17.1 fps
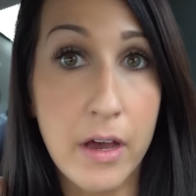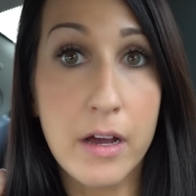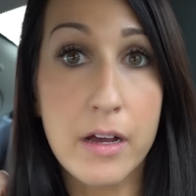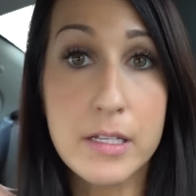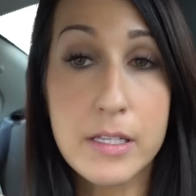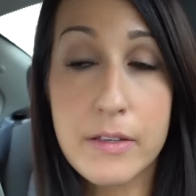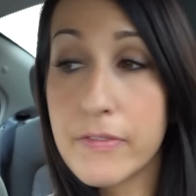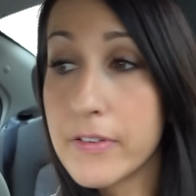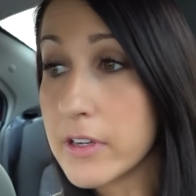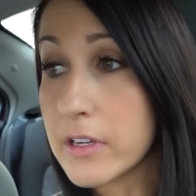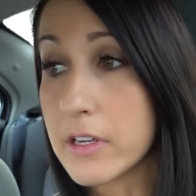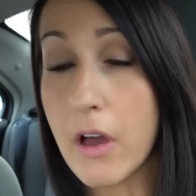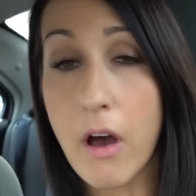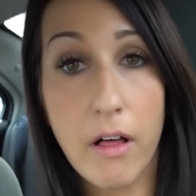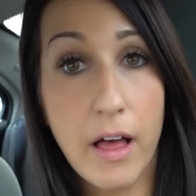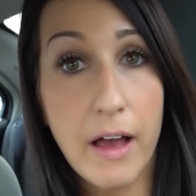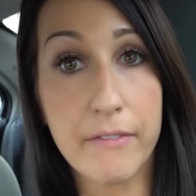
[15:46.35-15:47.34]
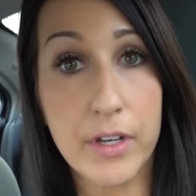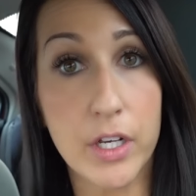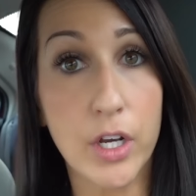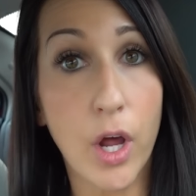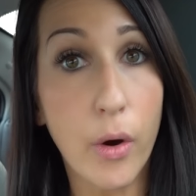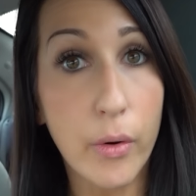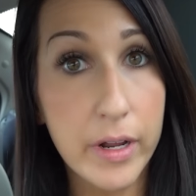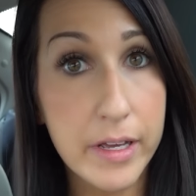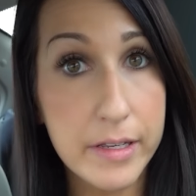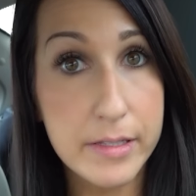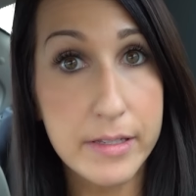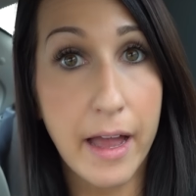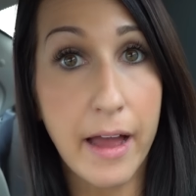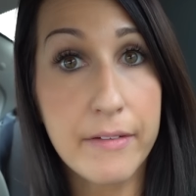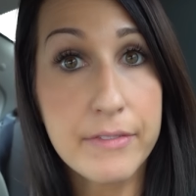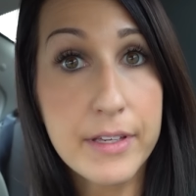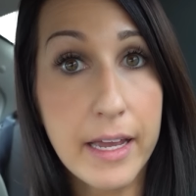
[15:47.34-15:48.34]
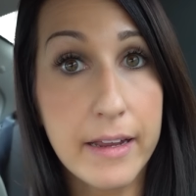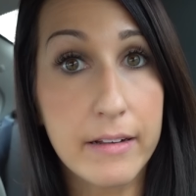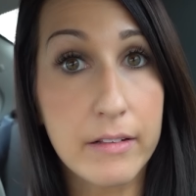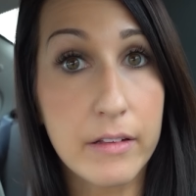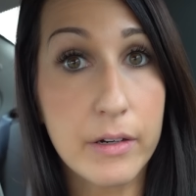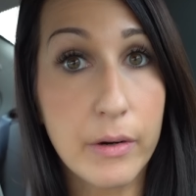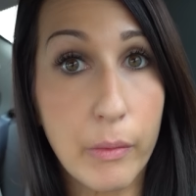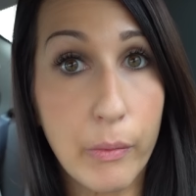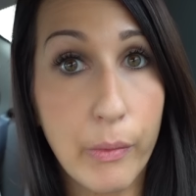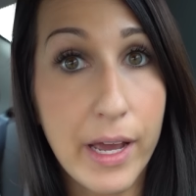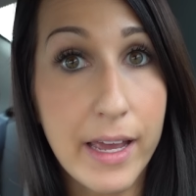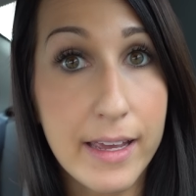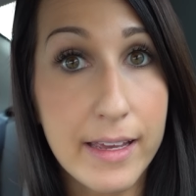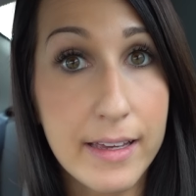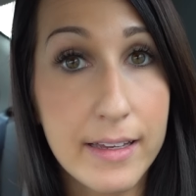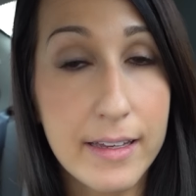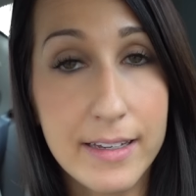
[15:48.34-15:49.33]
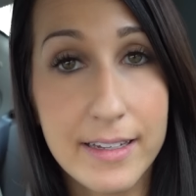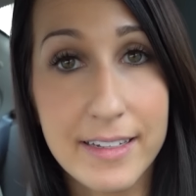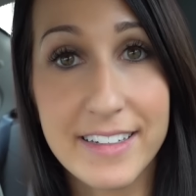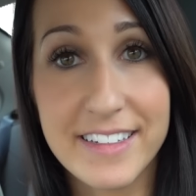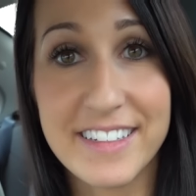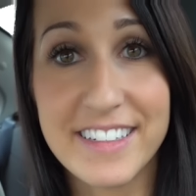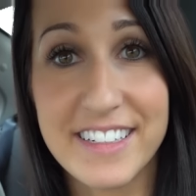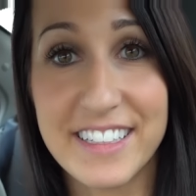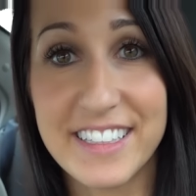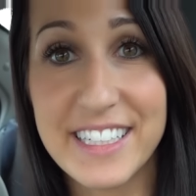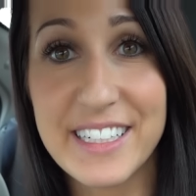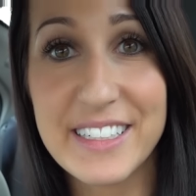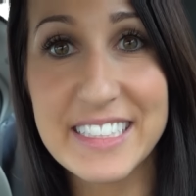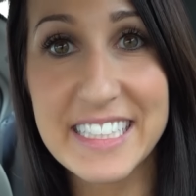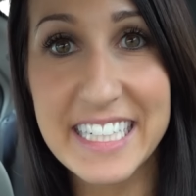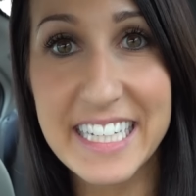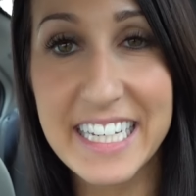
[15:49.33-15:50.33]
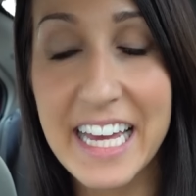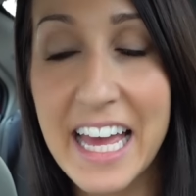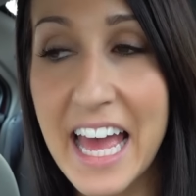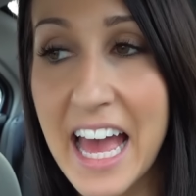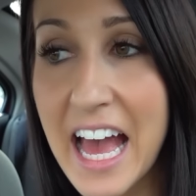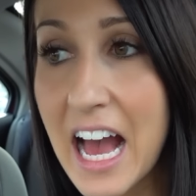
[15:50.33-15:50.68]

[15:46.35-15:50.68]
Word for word: because if y'all haven't noticed, I have gained a little weight, clearly.